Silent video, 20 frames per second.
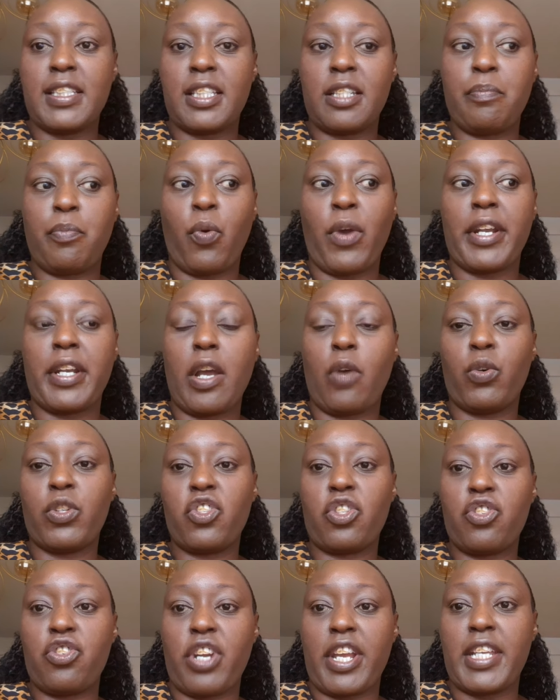zip when I was
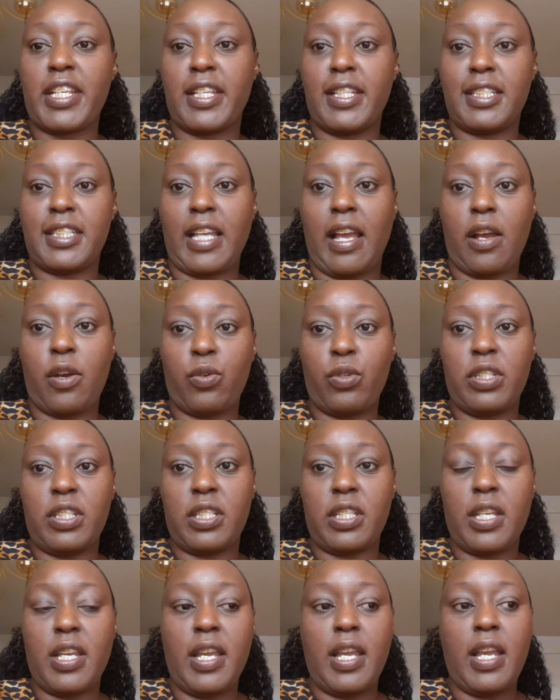trying it out.